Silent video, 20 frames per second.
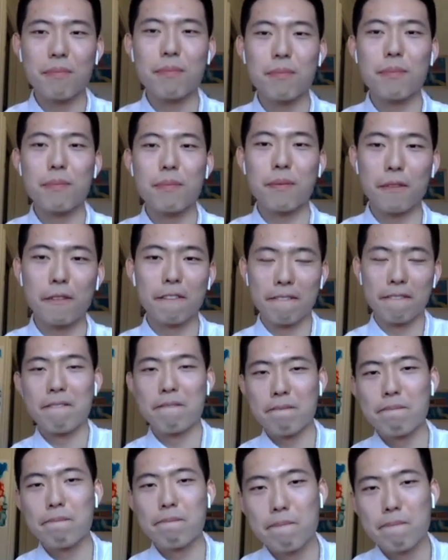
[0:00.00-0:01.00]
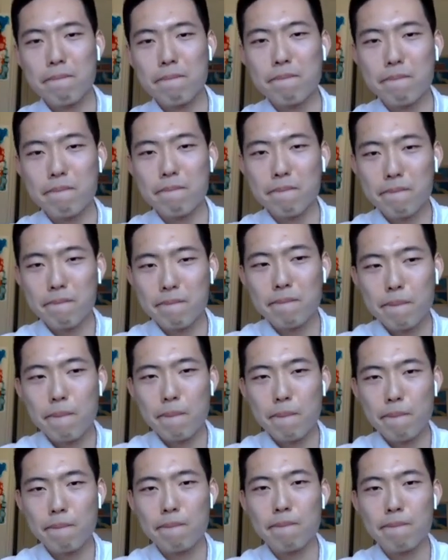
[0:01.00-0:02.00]
and uh,
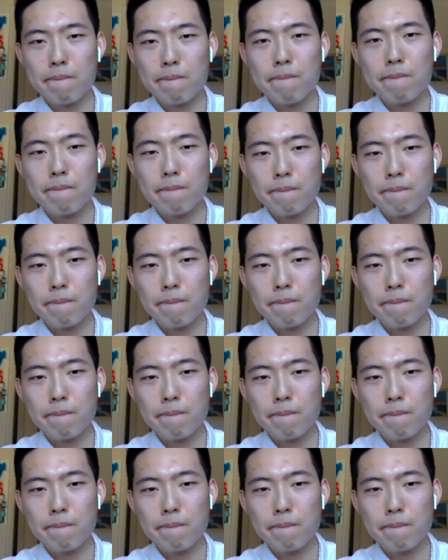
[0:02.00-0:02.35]
so Sung